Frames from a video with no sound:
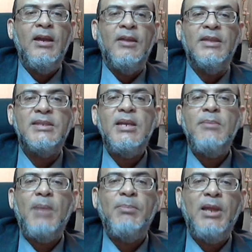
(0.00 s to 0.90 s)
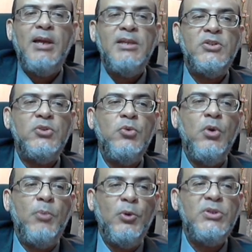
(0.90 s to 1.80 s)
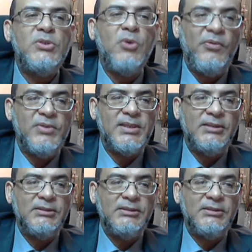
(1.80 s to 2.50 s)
The same applies to a police officer.